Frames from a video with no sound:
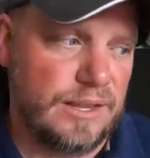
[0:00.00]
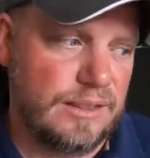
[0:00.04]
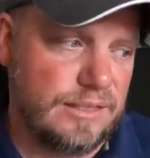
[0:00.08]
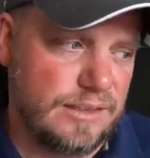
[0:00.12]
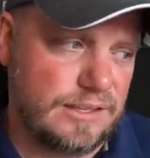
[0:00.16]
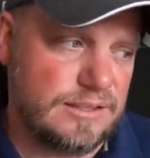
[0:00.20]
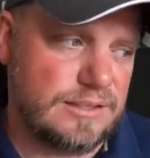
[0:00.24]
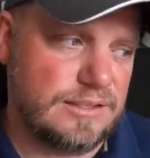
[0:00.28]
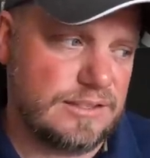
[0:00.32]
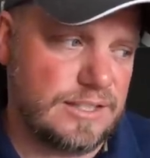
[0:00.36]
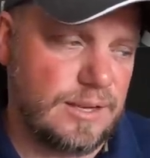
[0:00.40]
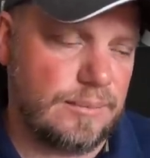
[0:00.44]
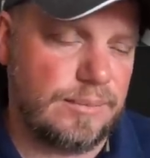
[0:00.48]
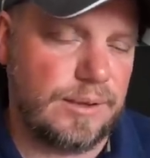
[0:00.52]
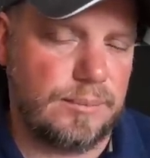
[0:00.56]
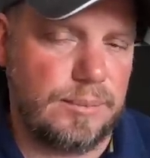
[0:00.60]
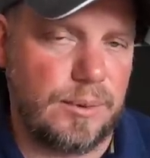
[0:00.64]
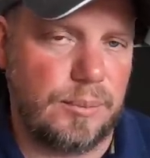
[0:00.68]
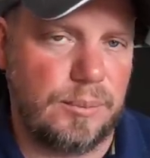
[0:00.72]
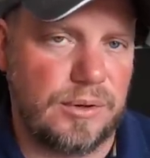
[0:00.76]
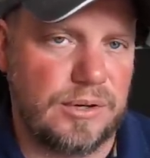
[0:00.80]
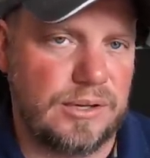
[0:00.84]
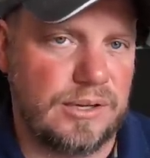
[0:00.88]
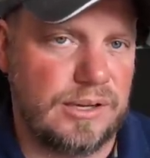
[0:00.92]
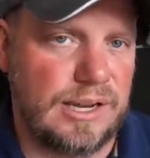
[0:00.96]
This is something
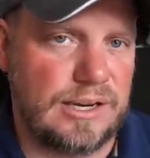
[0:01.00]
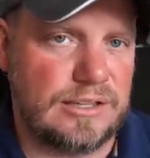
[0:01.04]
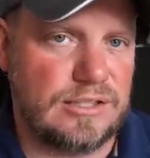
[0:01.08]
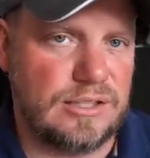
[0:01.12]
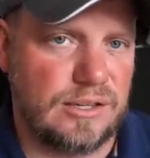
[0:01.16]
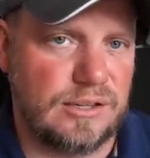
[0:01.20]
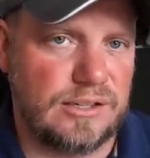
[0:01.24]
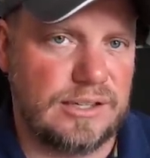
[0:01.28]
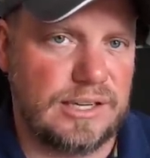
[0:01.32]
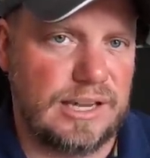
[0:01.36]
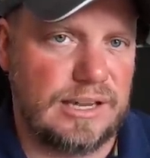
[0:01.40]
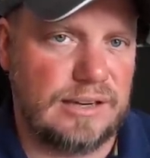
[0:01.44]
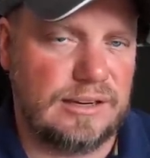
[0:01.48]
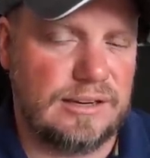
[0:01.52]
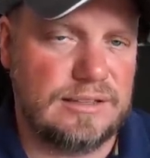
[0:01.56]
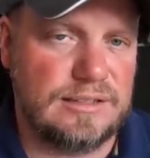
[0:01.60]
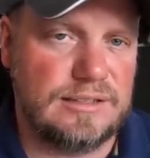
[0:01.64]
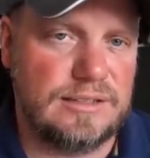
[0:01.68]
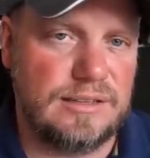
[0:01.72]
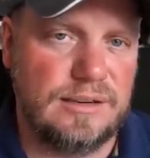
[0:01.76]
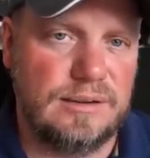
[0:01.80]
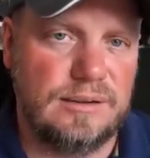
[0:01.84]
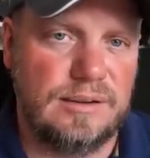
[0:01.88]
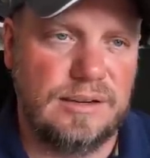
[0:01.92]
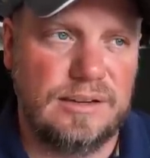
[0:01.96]
people could actually look at,
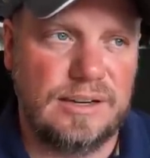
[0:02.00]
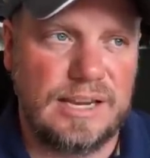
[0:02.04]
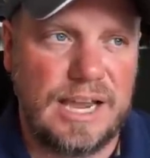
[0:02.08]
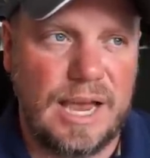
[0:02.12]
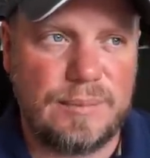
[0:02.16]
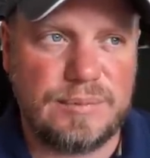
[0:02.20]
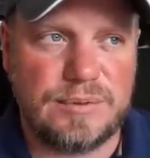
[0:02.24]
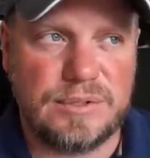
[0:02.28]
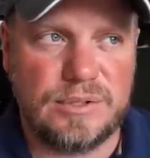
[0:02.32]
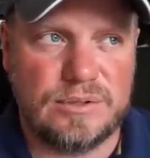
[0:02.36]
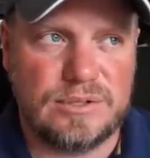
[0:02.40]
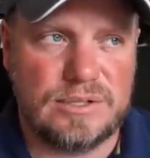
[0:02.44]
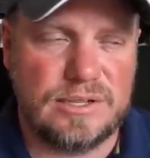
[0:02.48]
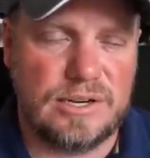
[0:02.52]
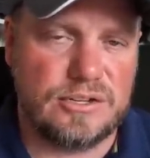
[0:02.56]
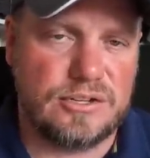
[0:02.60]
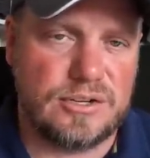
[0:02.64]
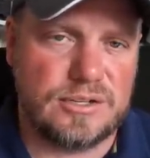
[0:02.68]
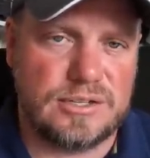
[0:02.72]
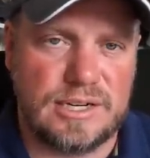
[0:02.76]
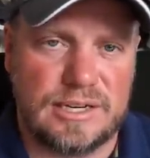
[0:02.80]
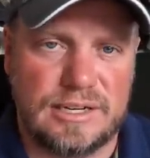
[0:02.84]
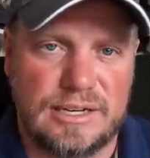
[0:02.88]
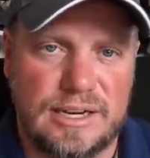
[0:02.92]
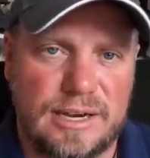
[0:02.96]
because Capstone's an
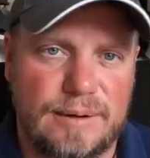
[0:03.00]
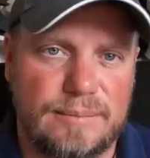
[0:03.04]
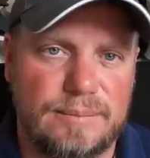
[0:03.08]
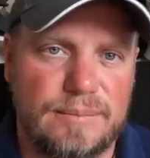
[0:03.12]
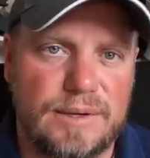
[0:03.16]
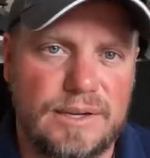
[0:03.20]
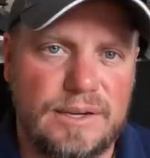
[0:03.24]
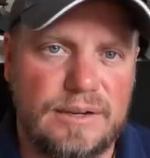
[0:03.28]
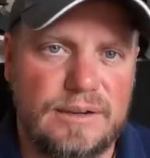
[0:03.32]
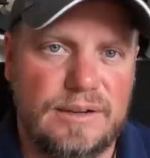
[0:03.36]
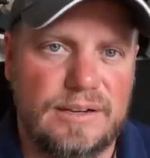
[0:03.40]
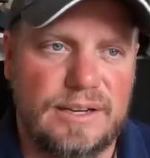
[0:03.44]
interesting name.